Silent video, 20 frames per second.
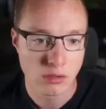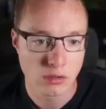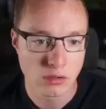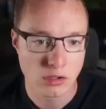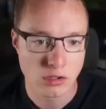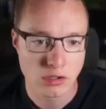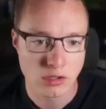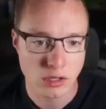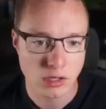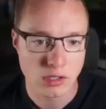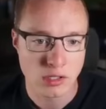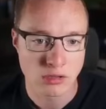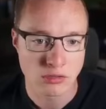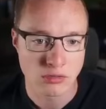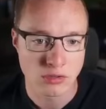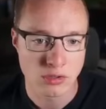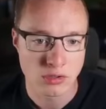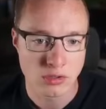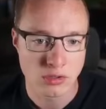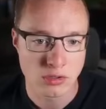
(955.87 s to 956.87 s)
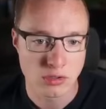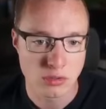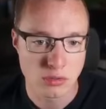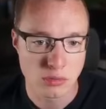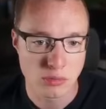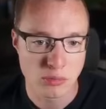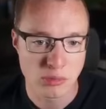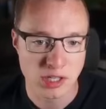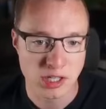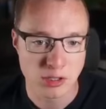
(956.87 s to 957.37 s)
does not introduce
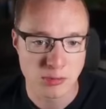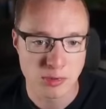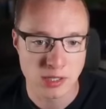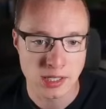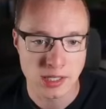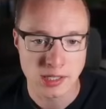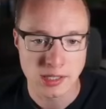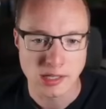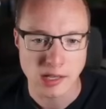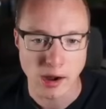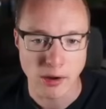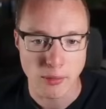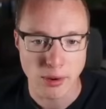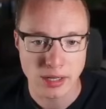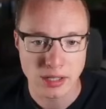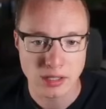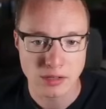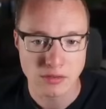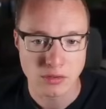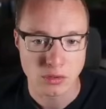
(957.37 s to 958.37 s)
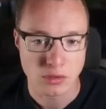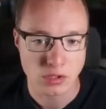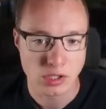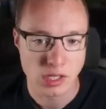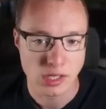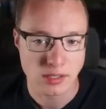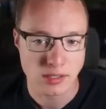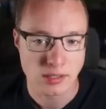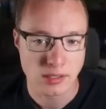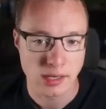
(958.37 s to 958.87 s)
new PHP any directives or
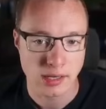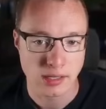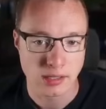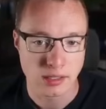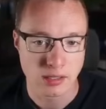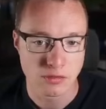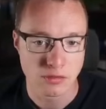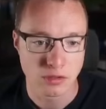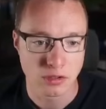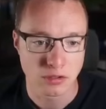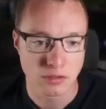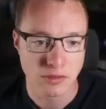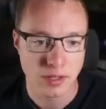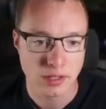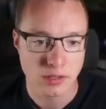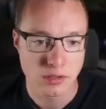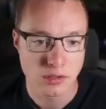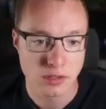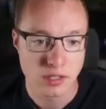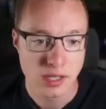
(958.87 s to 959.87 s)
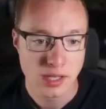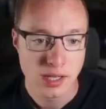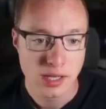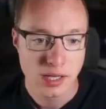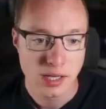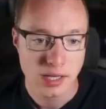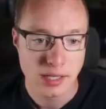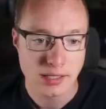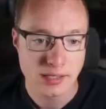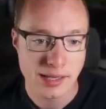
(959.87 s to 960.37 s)
changes any default values.
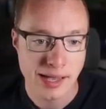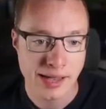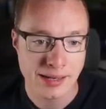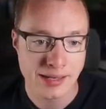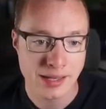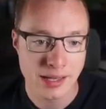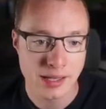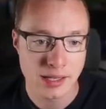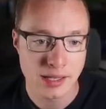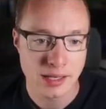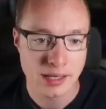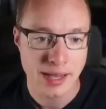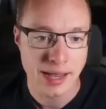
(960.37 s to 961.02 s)
It